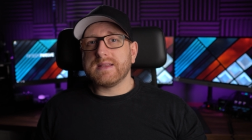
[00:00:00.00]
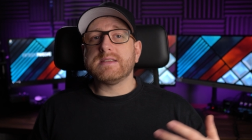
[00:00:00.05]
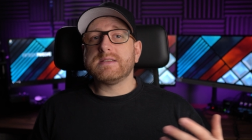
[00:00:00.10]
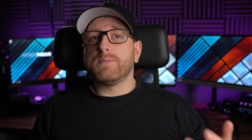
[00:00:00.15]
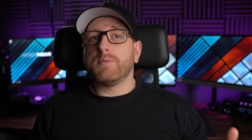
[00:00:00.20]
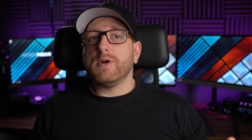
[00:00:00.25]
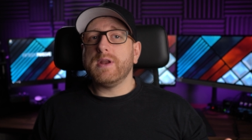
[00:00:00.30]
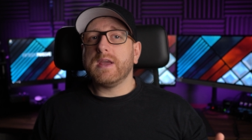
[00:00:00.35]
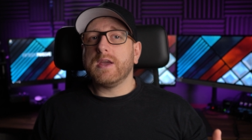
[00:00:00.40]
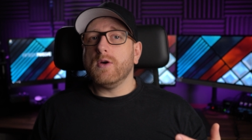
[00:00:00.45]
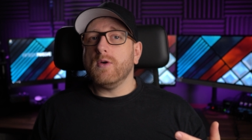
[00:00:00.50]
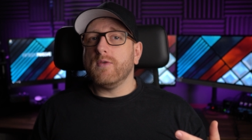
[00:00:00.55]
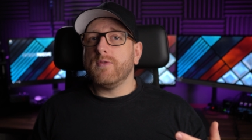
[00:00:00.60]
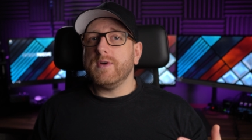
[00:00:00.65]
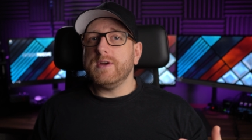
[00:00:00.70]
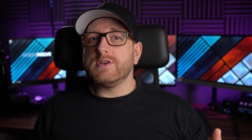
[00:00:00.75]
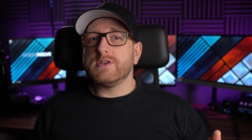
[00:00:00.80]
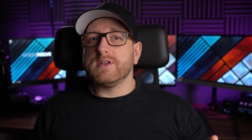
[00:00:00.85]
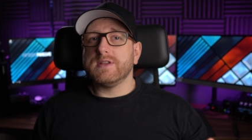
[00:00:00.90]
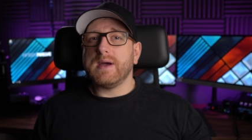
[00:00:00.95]
That's a pretty cool
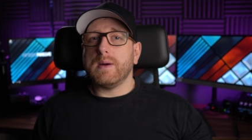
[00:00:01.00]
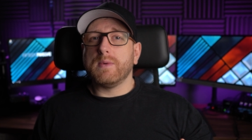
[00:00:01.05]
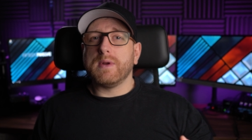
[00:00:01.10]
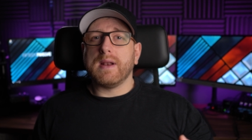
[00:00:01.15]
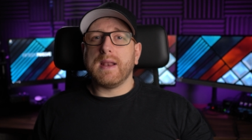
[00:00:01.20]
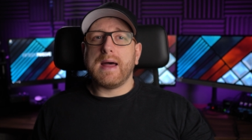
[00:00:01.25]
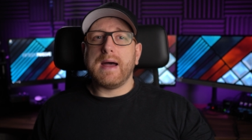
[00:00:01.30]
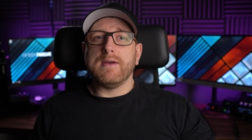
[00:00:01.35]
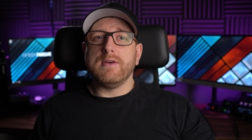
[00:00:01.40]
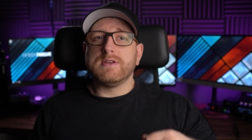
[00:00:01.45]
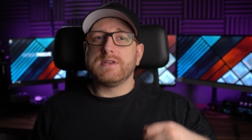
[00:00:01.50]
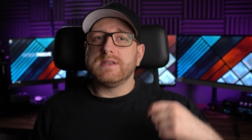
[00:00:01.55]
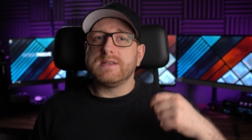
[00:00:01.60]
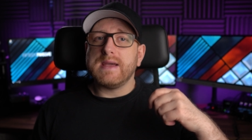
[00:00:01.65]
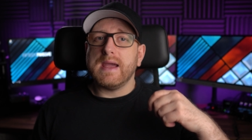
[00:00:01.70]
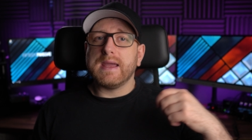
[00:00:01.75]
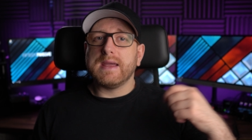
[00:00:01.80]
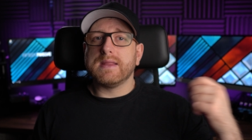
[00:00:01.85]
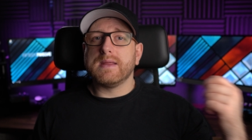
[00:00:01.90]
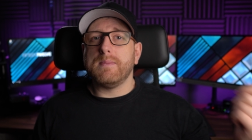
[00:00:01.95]
feature that would allow you to
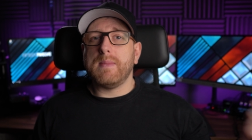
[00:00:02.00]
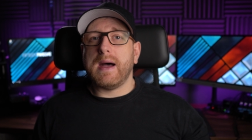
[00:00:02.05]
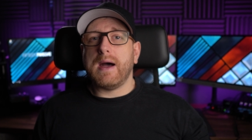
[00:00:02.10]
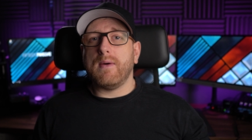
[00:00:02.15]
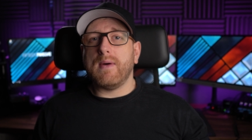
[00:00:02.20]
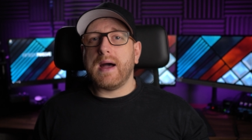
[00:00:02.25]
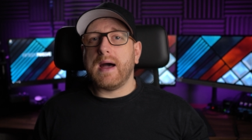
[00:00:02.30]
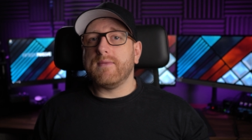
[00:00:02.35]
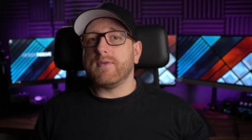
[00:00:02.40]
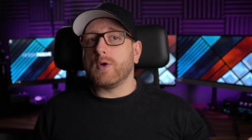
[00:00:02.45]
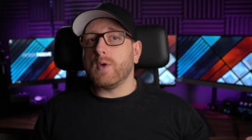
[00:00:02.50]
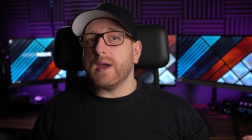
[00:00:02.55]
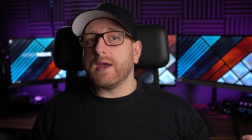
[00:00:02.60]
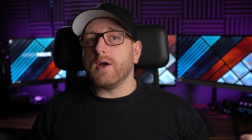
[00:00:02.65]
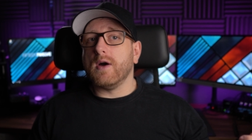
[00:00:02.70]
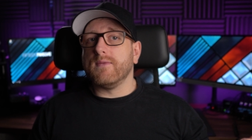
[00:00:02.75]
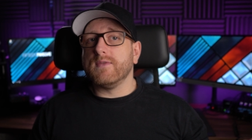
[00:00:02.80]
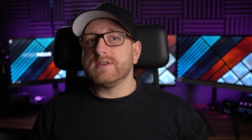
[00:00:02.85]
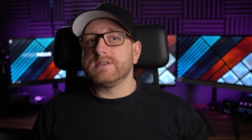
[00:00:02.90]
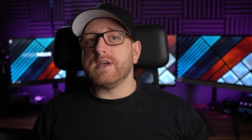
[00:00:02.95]
take them out, have a quick
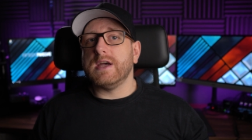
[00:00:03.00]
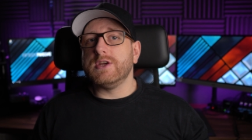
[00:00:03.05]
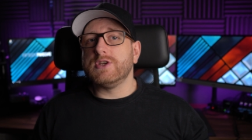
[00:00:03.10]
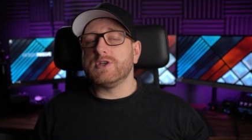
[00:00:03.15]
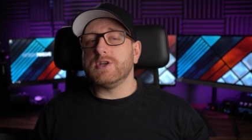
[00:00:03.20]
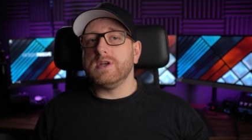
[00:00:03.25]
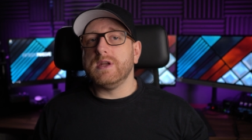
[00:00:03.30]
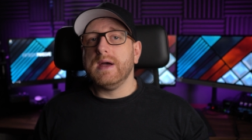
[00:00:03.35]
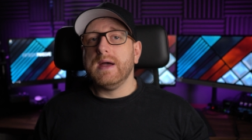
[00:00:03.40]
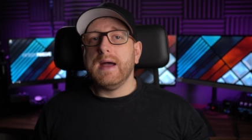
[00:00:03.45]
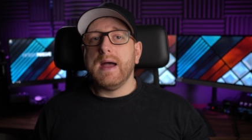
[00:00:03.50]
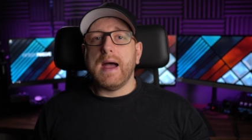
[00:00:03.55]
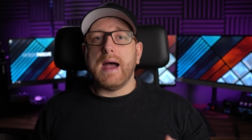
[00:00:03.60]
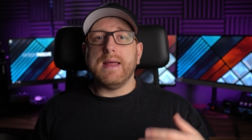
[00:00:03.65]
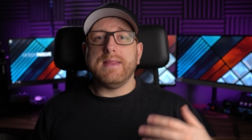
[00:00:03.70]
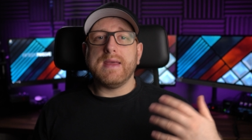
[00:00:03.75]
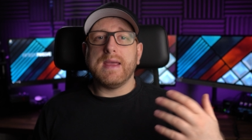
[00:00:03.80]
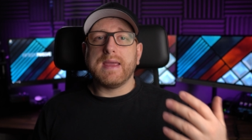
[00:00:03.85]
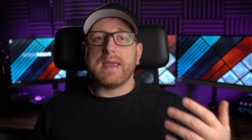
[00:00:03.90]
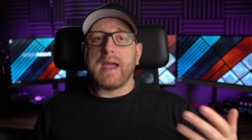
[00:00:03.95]
conversation,
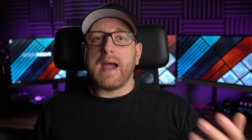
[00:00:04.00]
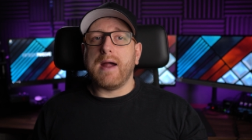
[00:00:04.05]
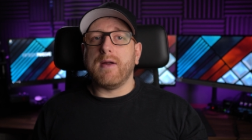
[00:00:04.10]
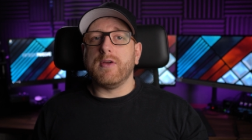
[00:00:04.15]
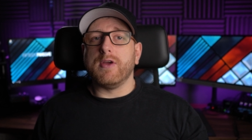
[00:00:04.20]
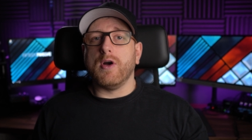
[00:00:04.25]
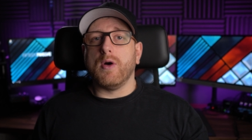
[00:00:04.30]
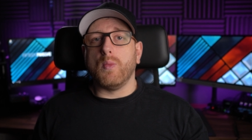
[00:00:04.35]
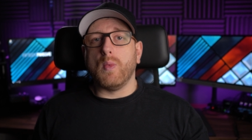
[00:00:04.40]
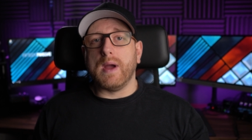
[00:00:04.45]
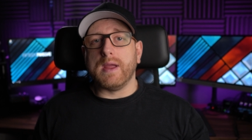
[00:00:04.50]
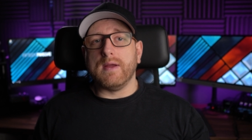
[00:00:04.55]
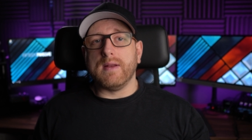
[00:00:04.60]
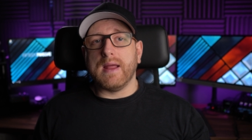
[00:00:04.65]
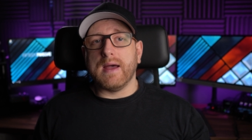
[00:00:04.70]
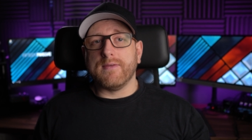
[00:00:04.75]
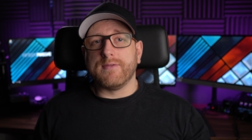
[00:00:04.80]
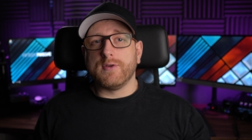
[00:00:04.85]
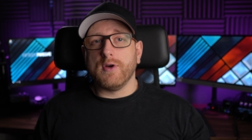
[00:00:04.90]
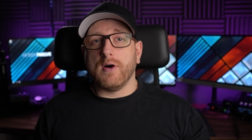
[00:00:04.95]
and then carry on where you
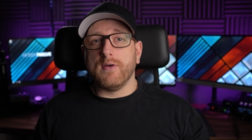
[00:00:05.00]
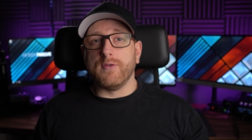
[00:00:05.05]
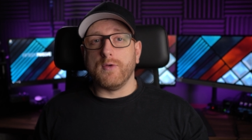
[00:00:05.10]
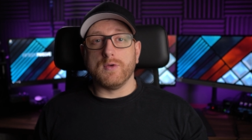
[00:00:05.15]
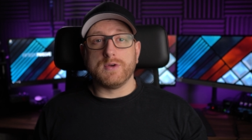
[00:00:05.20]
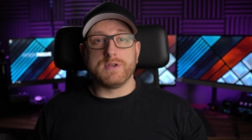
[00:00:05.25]
left off